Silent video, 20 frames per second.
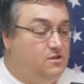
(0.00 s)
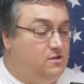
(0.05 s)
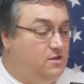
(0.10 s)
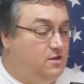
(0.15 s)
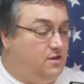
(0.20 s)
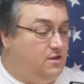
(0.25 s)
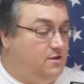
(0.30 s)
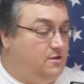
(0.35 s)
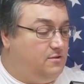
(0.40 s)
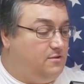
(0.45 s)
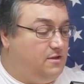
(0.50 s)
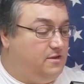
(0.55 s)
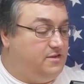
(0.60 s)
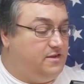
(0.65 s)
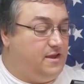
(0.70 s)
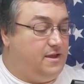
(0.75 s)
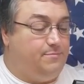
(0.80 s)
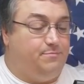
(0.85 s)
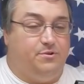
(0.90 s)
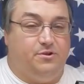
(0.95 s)

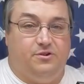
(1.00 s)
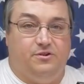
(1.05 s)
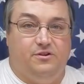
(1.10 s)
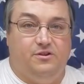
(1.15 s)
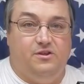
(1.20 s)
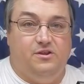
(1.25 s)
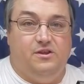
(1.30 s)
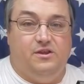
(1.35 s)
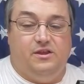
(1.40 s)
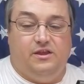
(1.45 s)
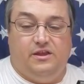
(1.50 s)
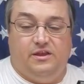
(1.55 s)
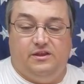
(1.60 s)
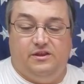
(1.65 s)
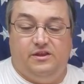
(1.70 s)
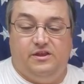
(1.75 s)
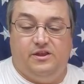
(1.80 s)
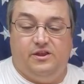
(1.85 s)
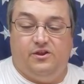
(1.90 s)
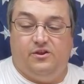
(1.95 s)
adapter in
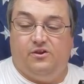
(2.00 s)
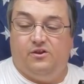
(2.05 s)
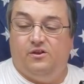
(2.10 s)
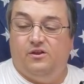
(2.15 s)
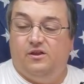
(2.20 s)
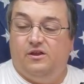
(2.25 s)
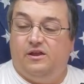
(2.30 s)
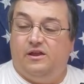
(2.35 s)
here.